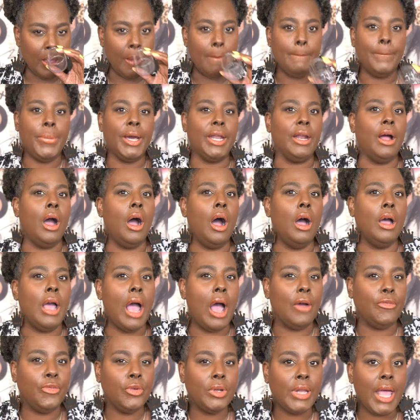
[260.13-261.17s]
But
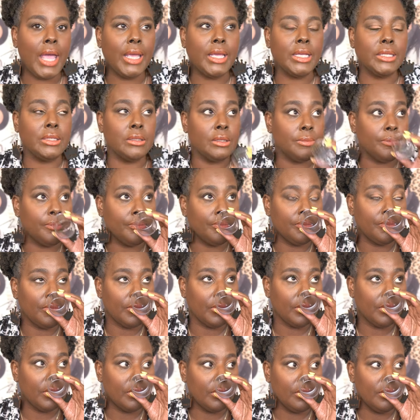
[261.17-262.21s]
I feel like it's
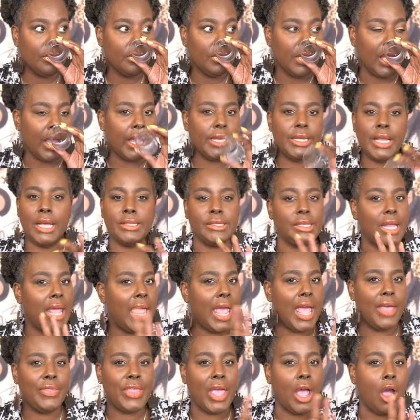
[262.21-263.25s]
it doesn't
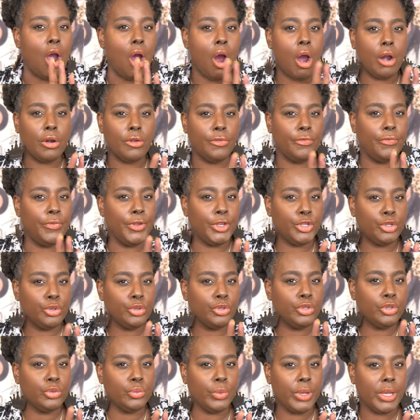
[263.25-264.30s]
have that artificial
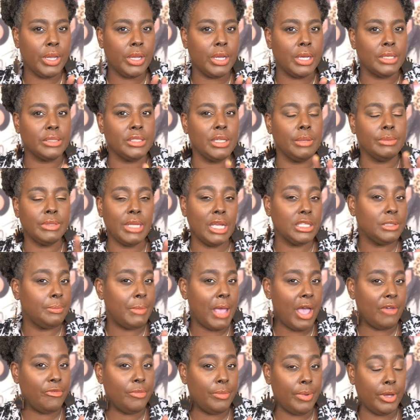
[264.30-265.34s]
sweet because sometimes
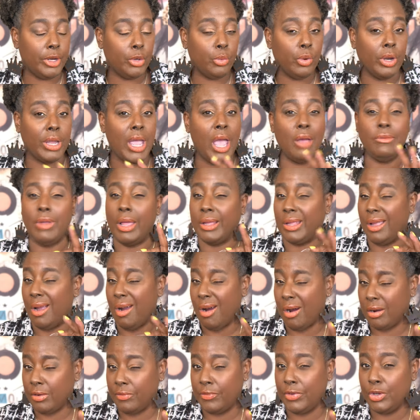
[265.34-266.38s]
Bath and Body Works have like an
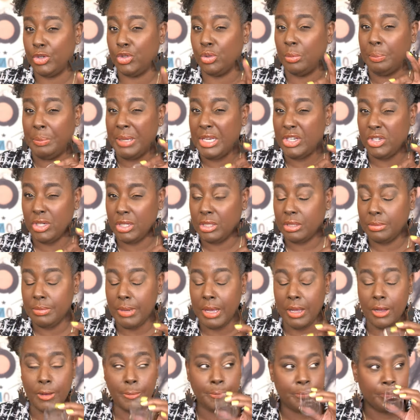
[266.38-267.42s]
artificial peachy
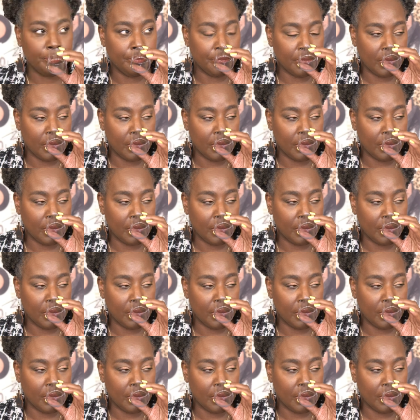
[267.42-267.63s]
smell.